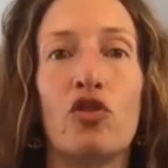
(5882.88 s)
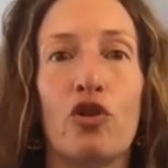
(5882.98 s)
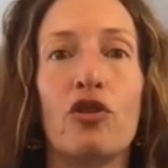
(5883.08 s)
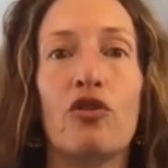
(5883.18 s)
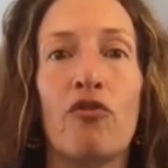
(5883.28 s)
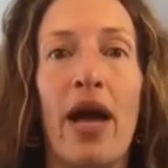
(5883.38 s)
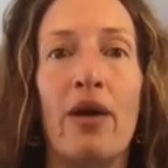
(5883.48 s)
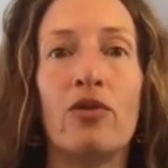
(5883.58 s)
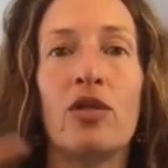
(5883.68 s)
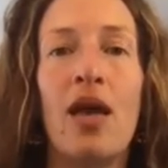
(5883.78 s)
turn it
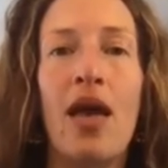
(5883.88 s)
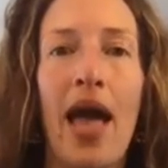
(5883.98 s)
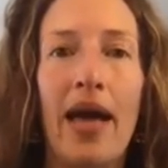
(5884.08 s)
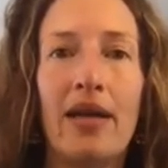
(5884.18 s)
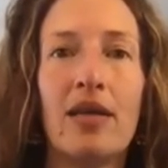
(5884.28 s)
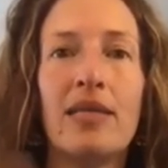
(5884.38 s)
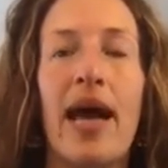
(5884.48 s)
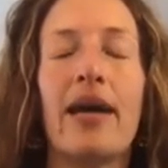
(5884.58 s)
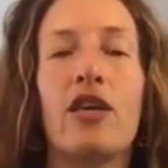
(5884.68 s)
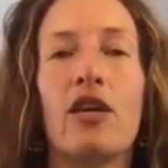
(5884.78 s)
around and
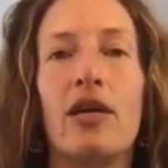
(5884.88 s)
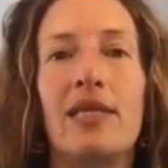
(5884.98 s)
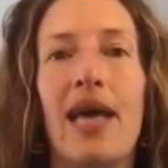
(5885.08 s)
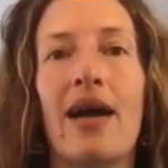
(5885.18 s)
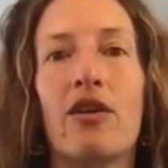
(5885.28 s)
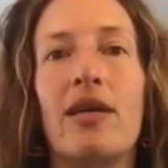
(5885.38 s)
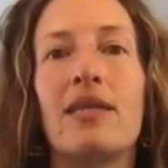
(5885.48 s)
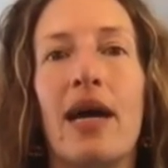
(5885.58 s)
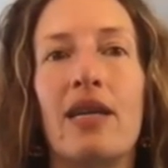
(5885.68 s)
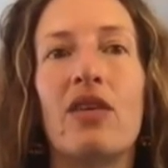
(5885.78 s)
attack your attacker
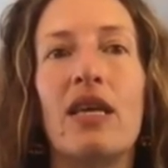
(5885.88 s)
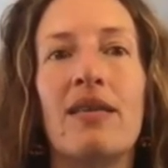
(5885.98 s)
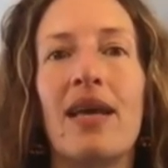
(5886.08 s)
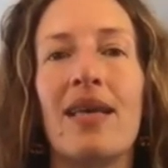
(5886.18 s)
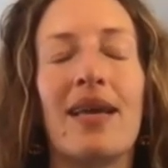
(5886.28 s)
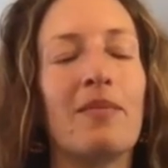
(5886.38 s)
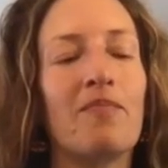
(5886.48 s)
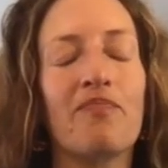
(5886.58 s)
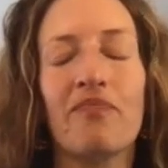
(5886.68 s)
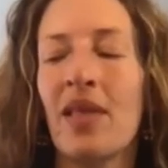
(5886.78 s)
and kind of get like
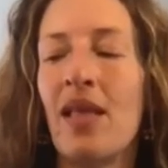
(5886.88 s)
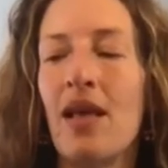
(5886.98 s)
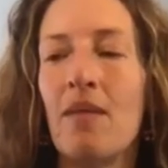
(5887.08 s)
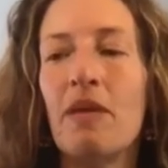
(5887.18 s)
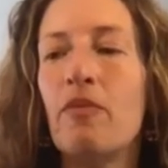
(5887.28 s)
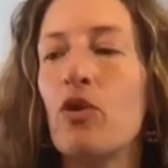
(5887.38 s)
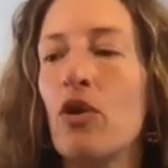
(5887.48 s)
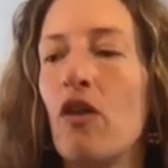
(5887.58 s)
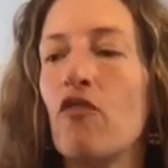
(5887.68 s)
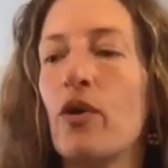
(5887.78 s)
people who are
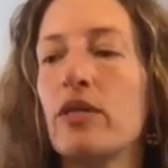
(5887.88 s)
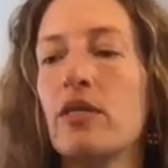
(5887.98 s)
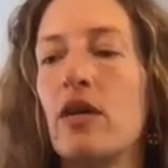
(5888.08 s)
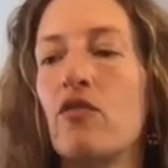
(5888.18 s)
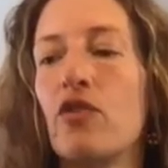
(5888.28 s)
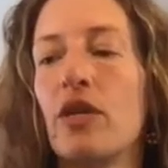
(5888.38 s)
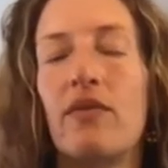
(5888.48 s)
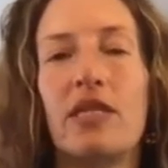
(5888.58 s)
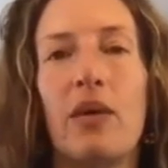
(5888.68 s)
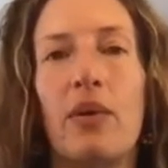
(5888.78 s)
all focused on
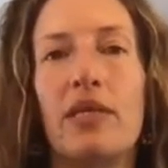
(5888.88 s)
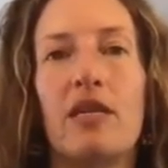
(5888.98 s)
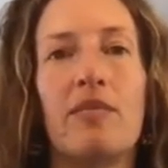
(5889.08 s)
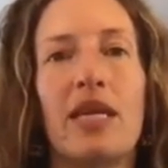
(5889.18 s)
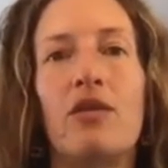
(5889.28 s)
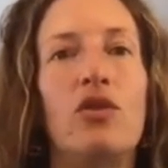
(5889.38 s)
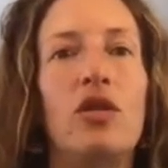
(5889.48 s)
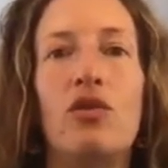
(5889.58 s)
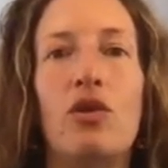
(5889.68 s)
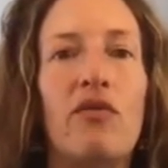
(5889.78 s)
forgiveness. I want to tell them, like,
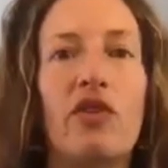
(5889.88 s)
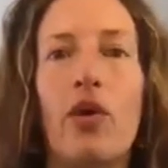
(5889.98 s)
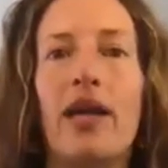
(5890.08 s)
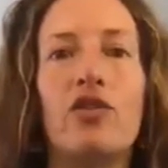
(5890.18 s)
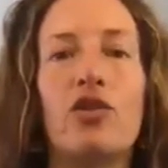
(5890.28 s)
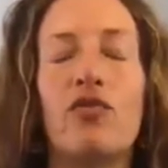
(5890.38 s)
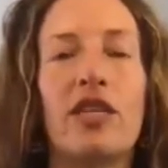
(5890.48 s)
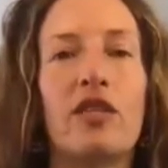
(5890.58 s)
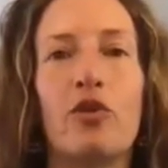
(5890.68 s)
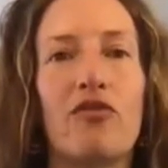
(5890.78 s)
you don't even know how to do
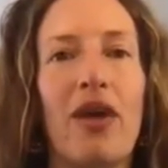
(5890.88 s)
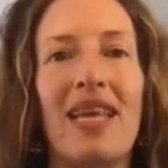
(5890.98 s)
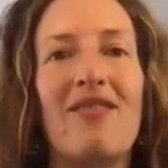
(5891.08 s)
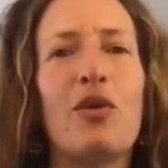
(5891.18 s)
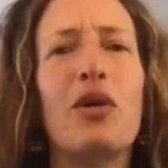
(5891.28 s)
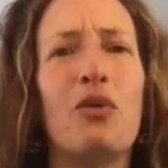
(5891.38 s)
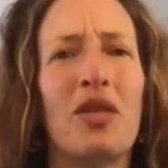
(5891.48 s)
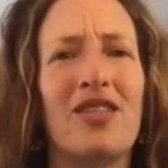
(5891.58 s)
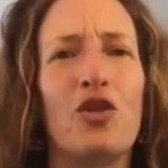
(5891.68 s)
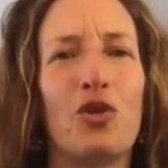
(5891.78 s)
victimhood, right? Even though I don't
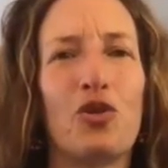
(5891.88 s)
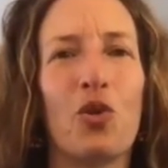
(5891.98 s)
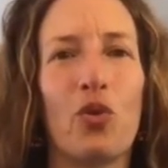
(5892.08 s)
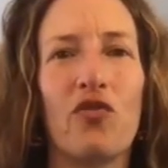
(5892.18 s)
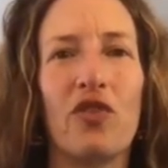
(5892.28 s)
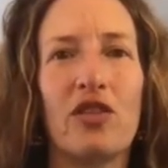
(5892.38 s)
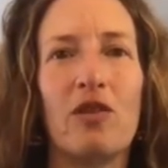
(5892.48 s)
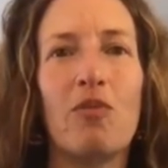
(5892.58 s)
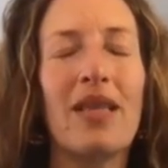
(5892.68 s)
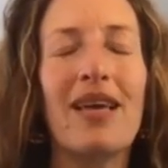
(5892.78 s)
like to use the word
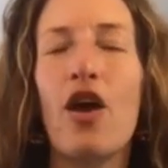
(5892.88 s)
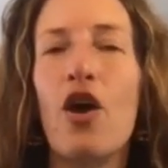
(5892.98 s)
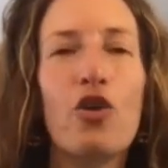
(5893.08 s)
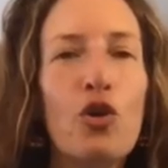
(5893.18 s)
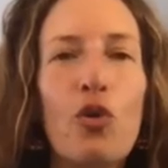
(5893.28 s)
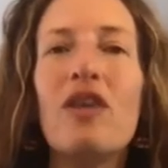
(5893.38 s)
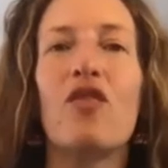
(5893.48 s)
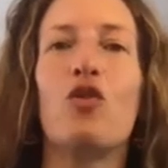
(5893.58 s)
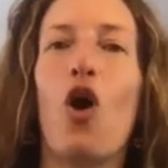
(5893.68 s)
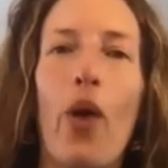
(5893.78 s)
victim, but like, you don't
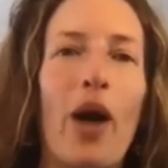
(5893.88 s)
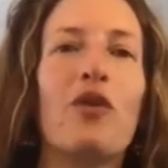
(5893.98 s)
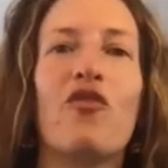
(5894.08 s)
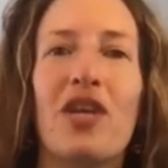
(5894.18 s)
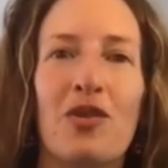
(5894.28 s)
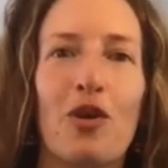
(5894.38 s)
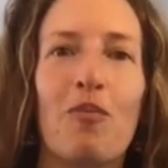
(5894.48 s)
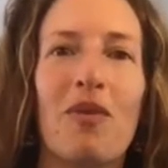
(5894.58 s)
even know how to victim.